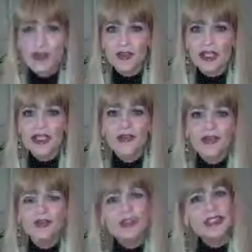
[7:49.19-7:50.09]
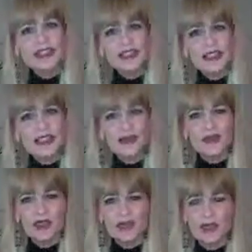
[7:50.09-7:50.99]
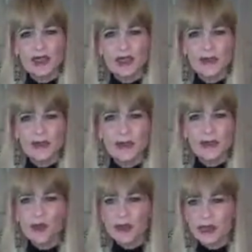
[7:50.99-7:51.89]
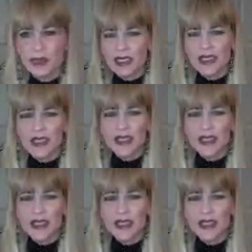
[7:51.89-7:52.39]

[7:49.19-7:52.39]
They're going to leave it in for at least 10 to 15 minutes, maybe 20 minutes.